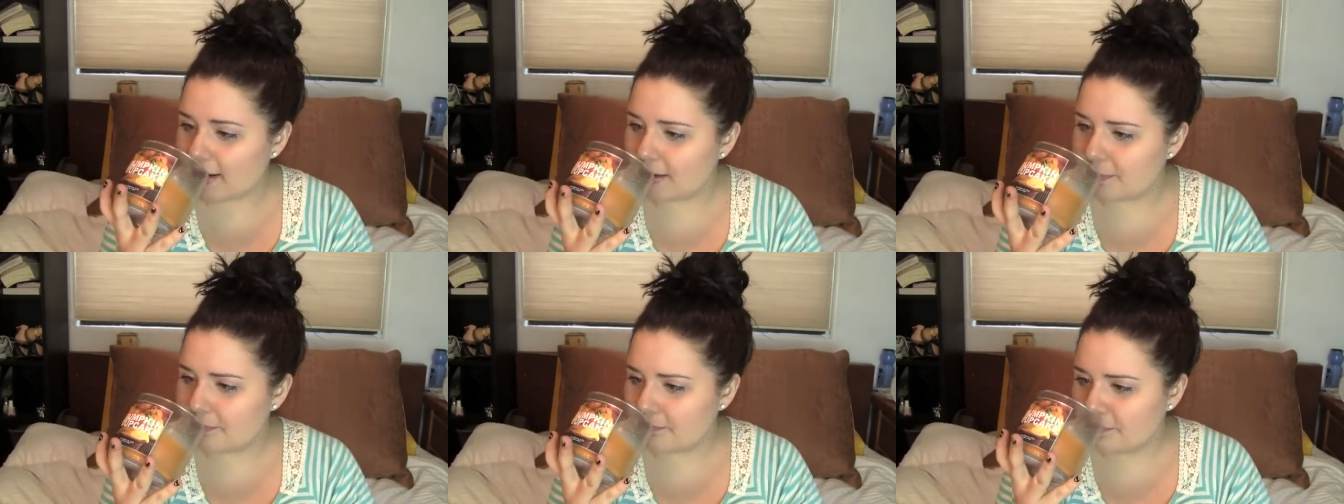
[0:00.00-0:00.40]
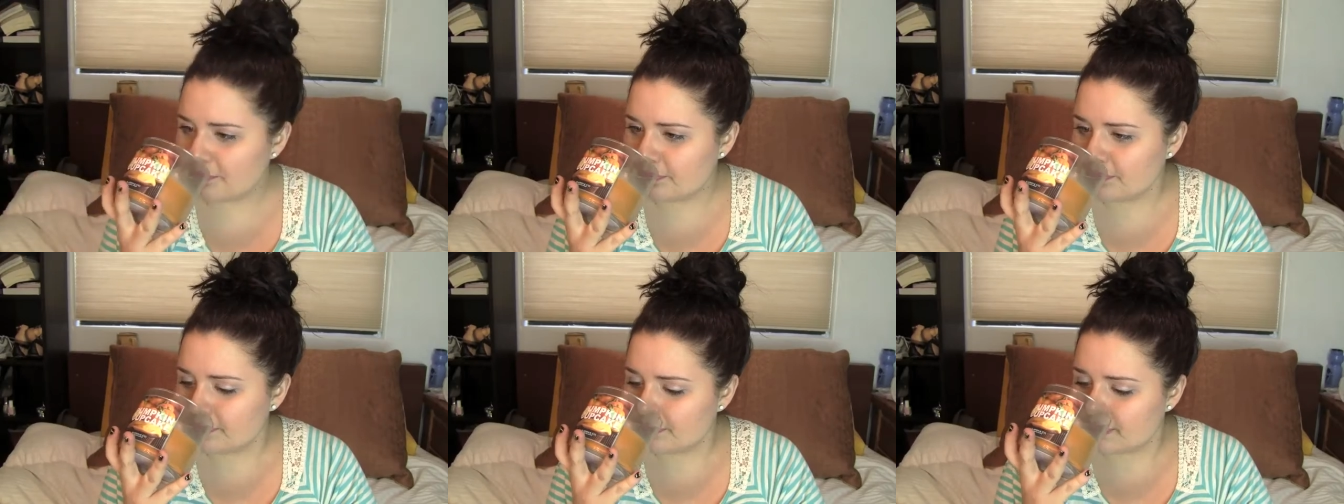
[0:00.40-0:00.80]
Um,
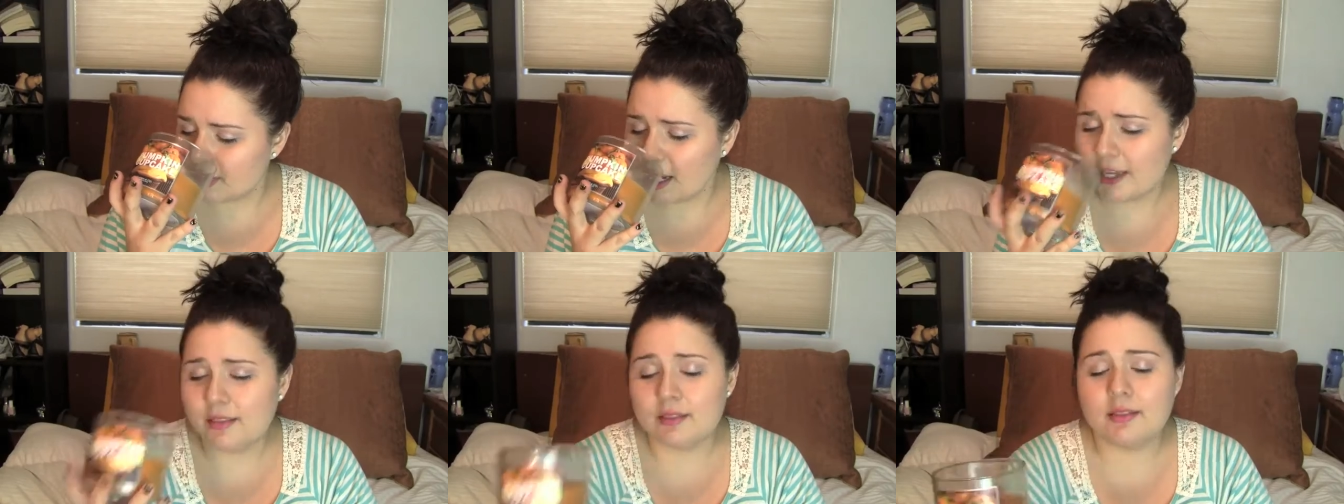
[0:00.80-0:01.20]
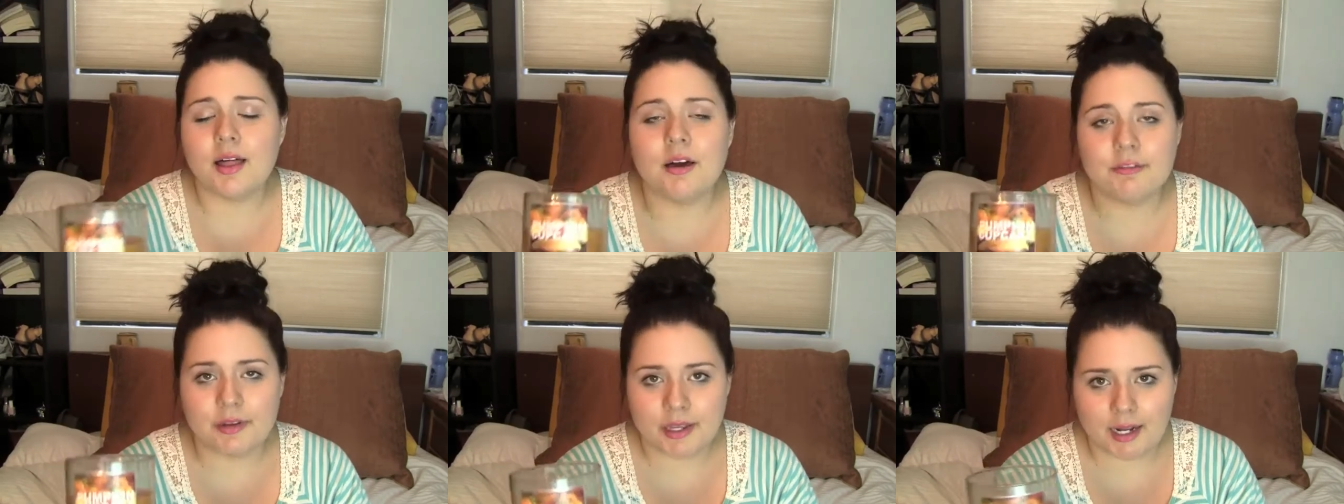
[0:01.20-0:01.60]
I
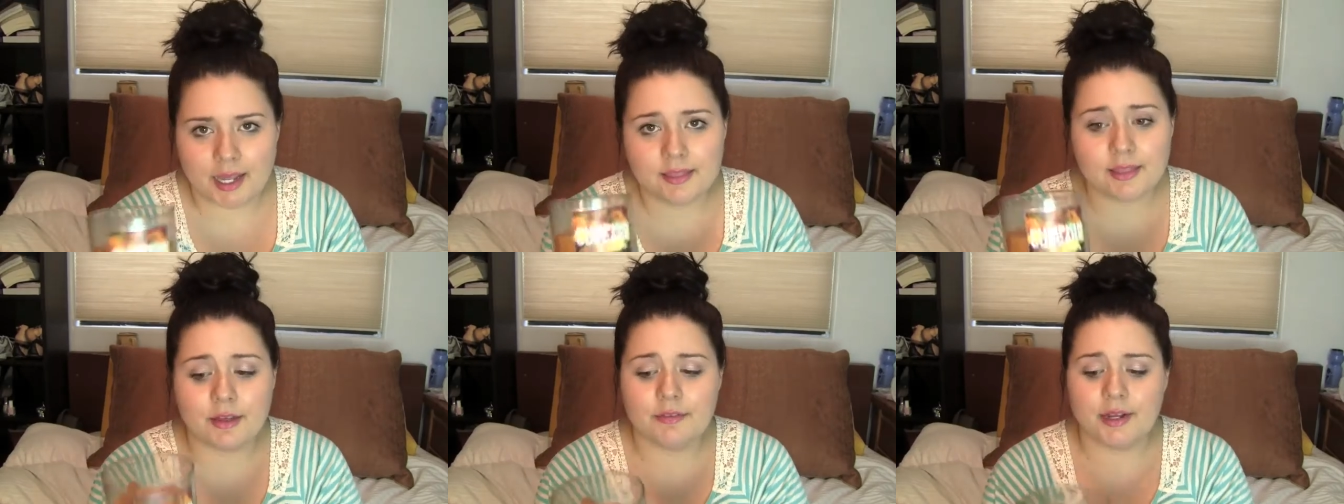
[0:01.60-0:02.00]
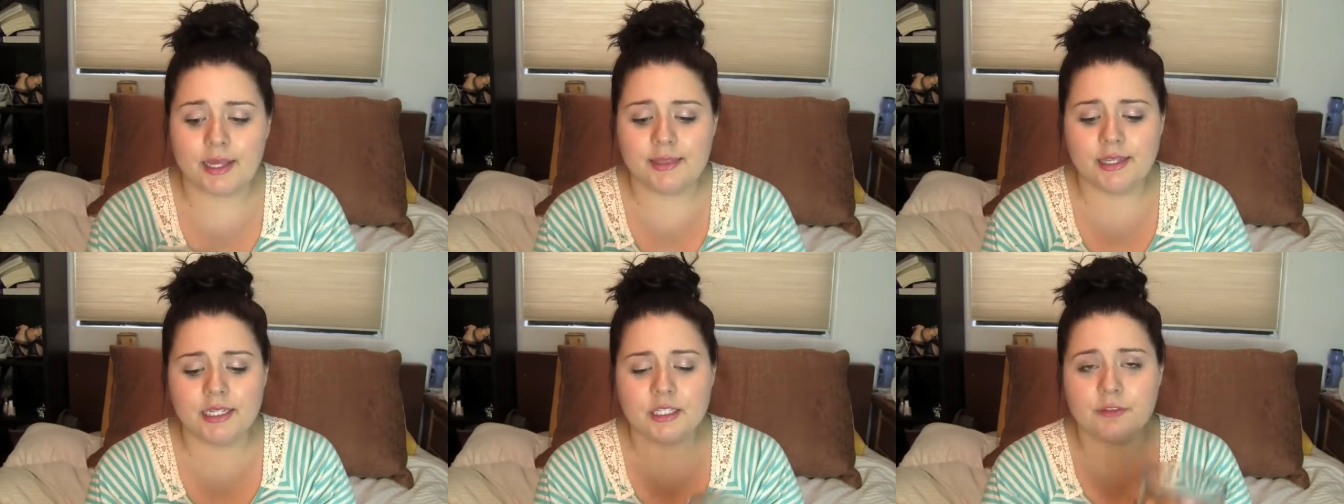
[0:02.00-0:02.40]
love it. I love it. I
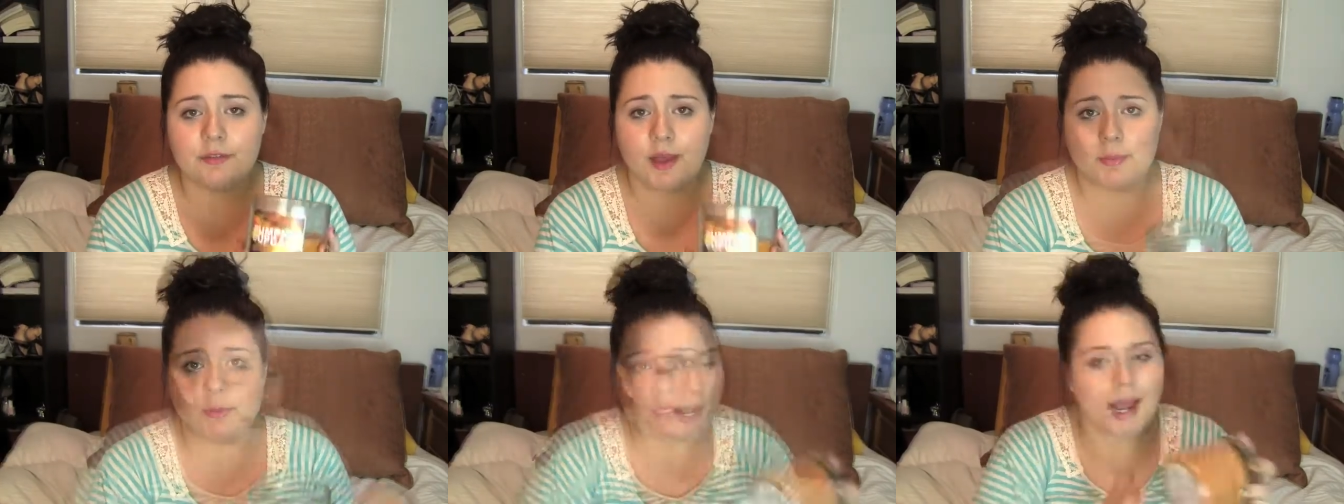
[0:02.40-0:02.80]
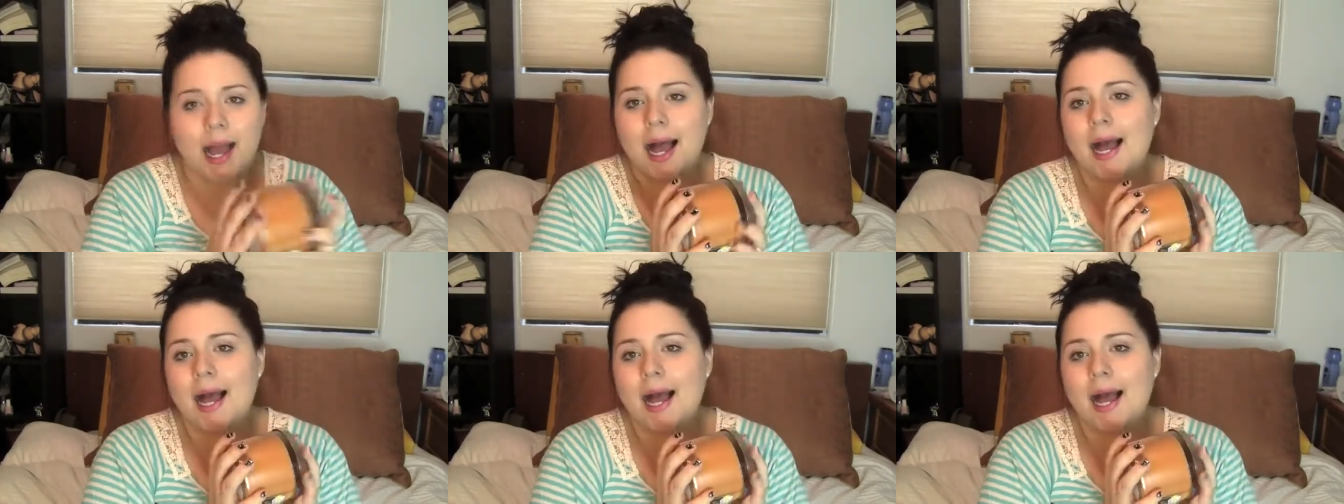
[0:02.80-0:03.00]
think it's fabulous.